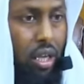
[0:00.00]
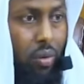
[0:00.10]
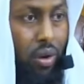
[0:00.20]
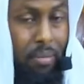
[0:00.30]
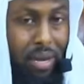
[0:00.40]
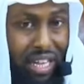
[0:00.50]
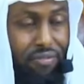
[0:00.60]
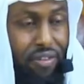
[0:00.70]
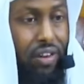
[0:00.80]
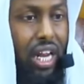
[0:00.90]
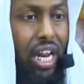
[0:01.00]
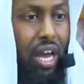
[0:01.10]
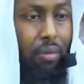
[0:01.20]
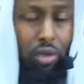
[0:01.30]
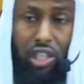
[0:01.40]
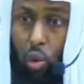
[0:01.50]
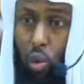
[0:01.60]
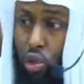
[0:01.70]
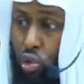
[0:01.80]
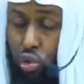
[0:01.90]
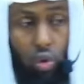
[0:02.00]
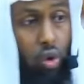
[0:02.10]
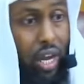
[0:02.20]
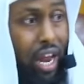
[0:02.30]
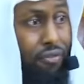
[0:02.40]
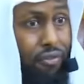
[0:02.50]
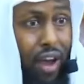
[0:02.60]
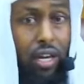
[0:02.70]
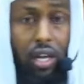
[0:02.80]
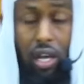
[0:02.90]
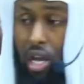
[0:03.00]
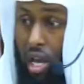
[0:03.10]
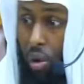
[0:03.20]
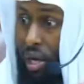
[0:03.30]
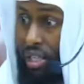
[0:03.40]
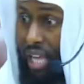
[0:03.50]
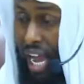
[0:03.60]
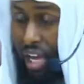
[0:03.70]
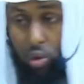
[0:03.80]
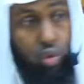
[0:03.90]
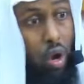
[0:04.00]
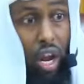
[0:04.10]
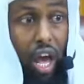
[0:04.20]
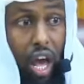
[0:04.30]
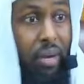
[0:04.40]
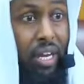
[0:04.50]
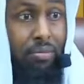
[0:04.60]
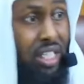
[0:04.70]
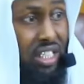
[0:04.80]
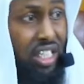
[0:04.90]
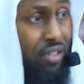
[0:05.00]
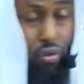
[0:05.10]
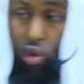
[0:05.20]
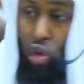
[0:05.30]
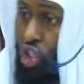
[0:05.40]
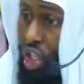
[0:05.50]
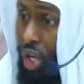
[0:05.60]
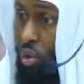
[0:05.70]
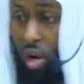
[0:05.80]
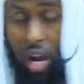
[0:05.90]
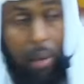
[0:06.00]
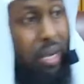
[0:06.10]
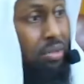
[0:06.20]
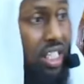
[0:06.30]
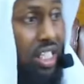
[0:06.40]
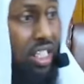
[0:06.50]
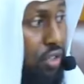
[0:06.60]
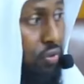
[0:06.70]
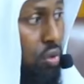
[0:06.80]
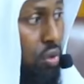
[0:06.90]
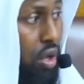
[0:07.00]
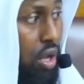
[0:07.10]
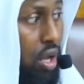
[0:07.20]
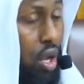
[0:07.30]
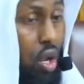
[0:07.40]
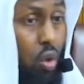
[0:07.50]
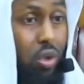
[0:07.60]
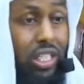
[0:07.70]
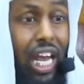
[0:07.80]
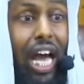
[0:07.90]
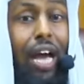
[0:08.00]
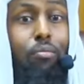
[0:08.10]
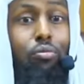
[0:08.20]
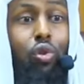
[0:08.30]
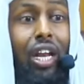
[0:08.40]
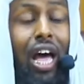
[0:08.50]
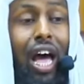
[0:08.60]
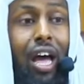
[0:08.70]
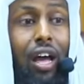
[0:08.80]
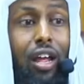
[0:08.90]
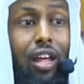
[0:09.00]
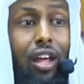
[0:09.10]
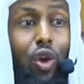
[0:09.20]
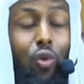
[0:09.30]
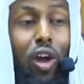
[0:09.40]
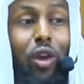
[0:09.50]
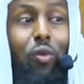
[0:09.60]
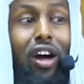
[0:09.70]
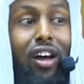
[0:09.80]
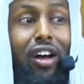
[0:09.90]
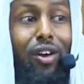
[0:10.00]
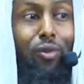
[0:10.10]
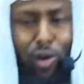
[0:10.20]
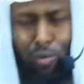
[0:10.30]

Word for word: I want to make that very clear because I don't want you to look at and find one da'i who Allah made him successful or a sheikh who Allah made him successful. We say, Alhamdulillah, when what?